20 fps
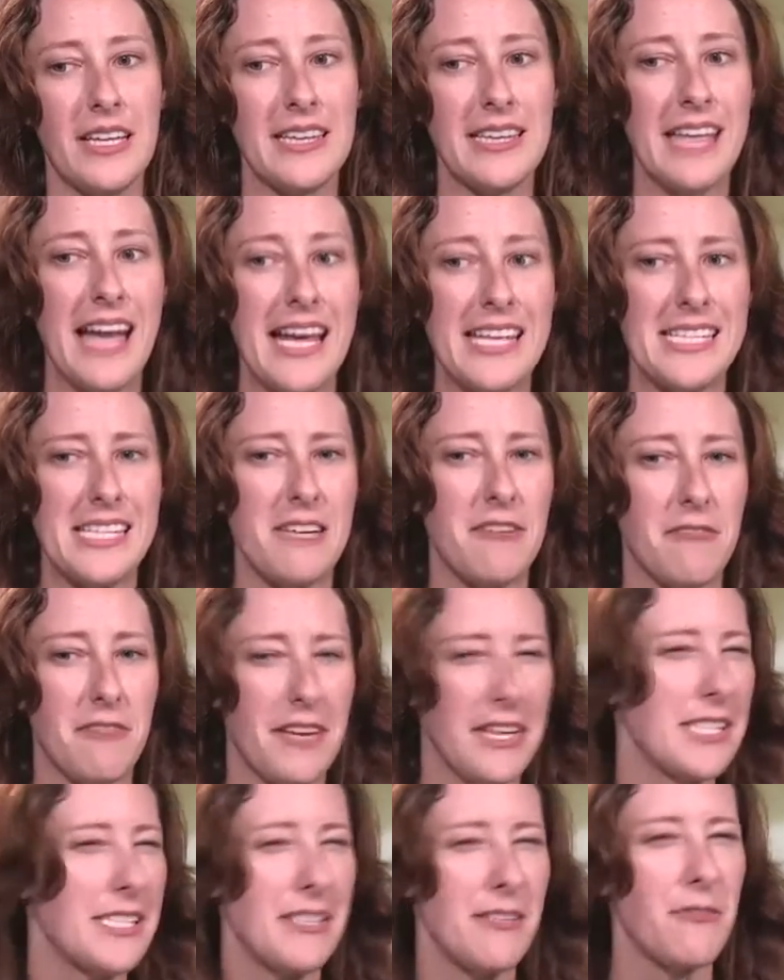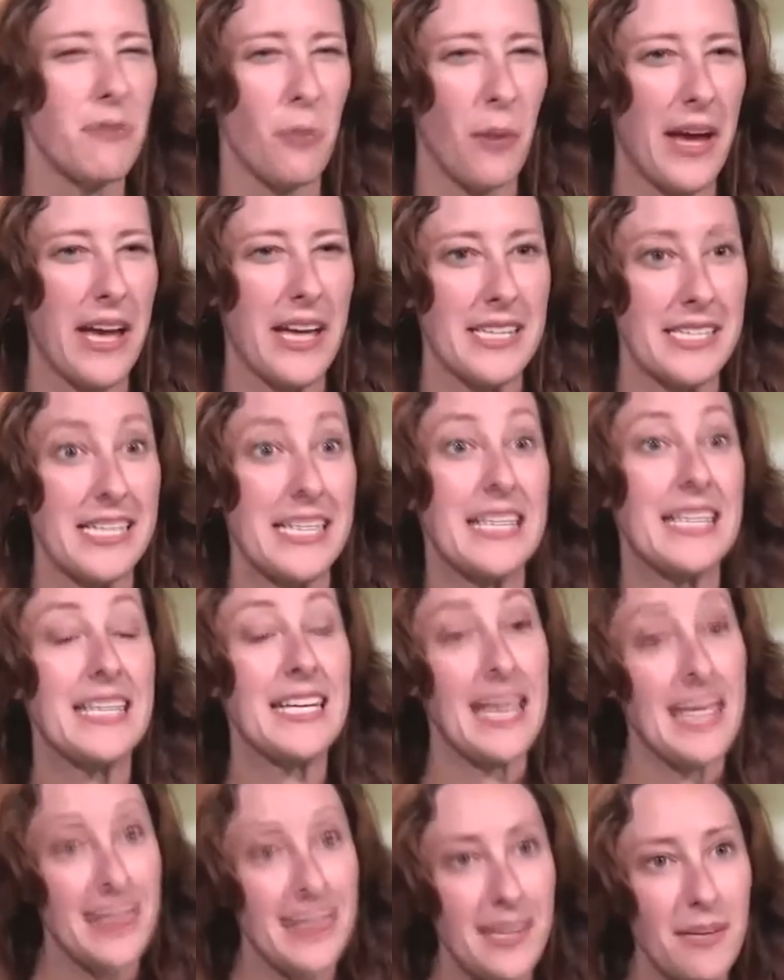less invasive way to
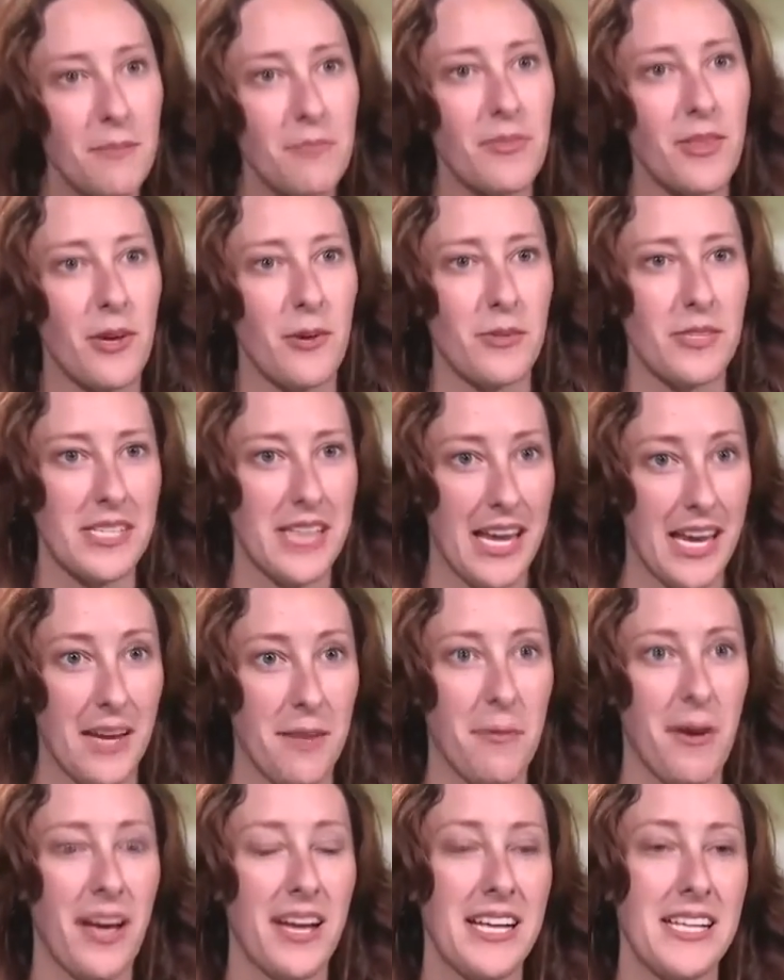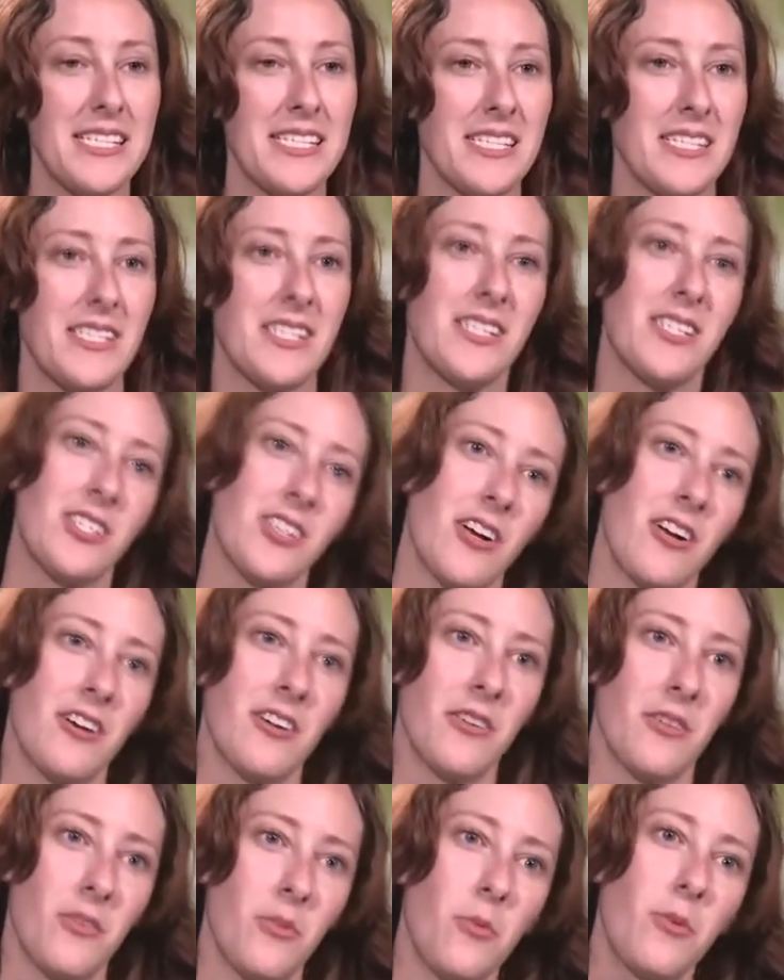get them those antibodies and to
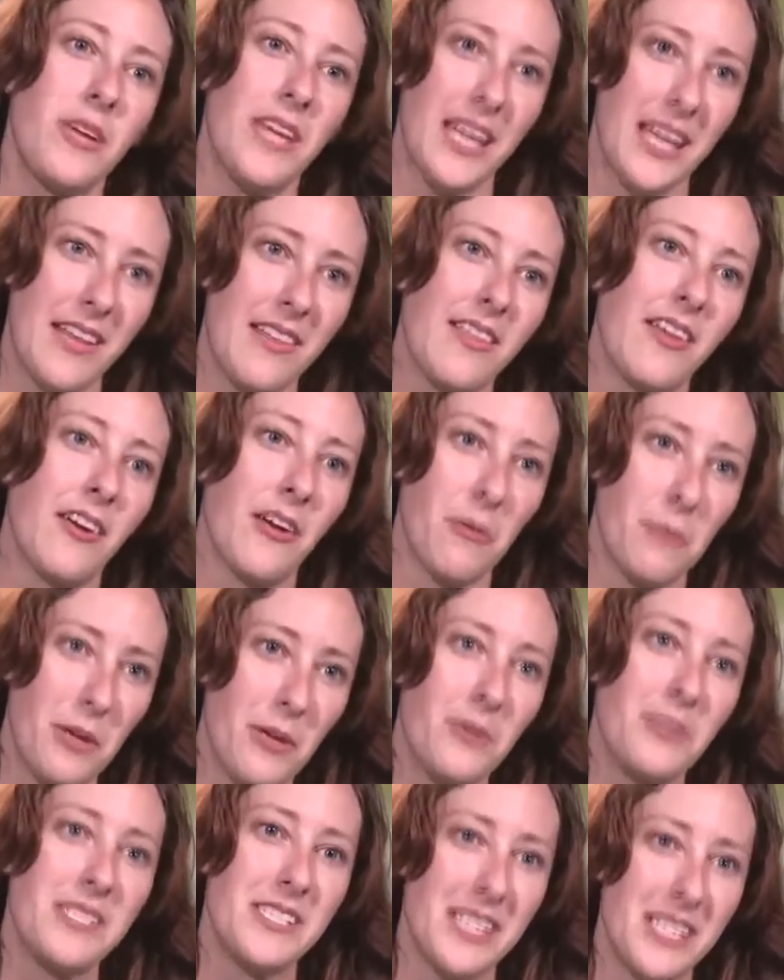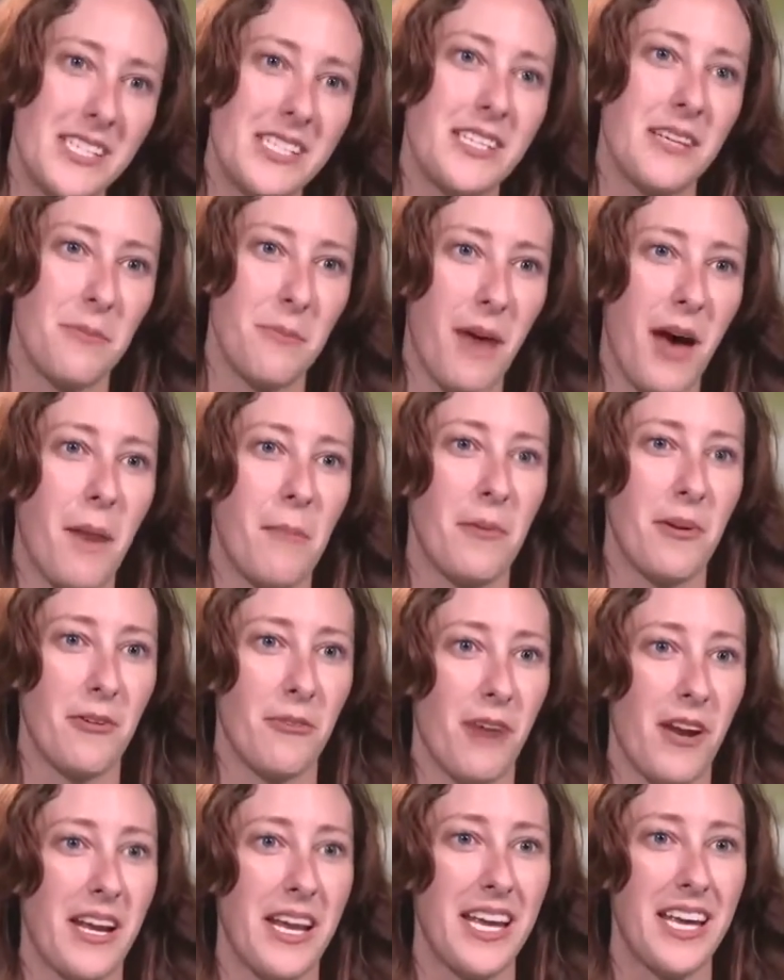start getting their immune system up and
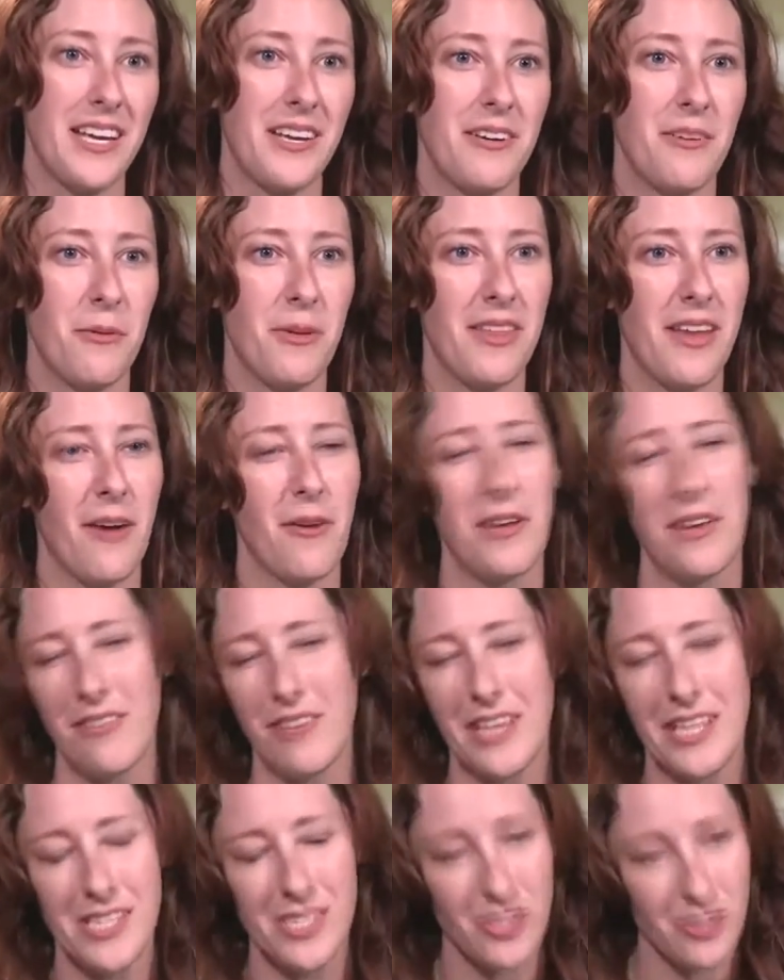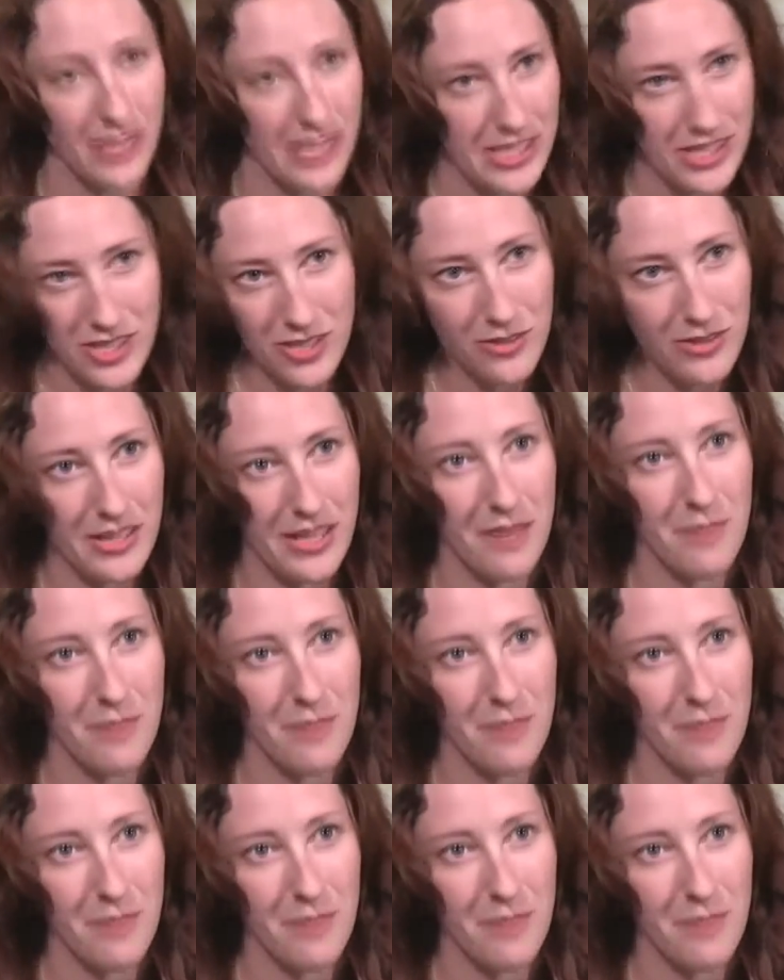running without giving it straight to